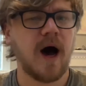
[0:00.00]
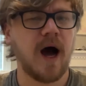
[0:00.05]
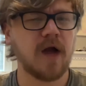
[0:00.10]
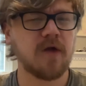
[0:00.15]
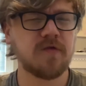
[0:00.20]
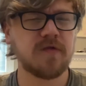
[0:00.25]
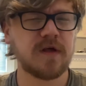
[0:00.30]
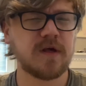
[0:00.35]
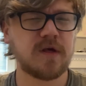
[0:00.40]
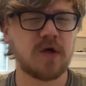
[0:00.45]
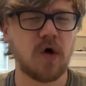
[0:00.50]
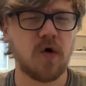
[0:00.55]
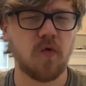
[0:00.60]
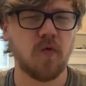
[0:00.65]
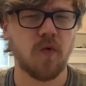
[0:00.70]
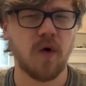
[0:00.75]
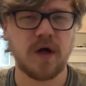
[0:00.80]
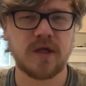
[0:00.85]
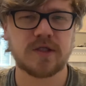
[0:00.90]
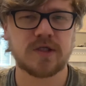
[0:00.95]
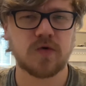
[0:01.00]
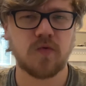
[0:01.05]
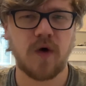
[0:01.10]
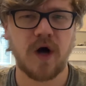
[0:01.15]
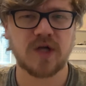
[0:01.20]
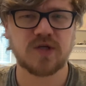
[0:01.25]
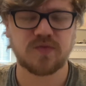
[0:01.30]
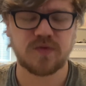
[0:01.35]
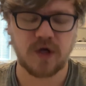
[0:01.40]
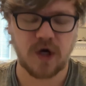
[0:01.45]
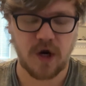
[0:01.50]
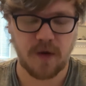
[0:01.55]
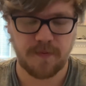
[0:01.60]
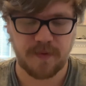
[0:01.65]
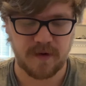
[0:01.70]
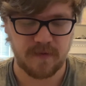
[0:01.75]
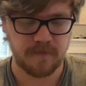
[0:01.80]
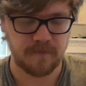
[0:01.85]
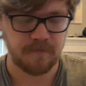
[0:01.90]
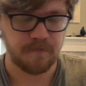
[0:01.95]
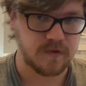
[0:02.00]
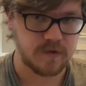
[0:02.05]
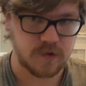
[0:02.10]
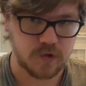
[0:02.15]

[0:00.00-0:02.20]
I don't think you'll want to watch me open